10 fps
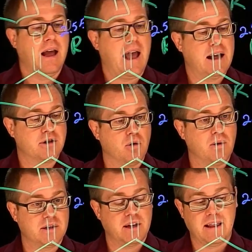And so
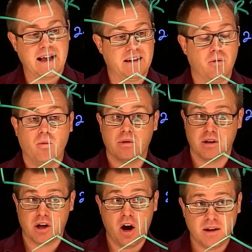what's that the
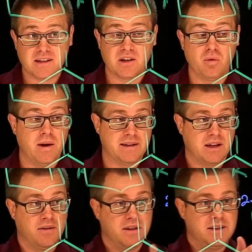consequence
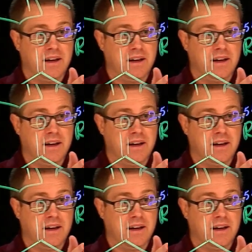of this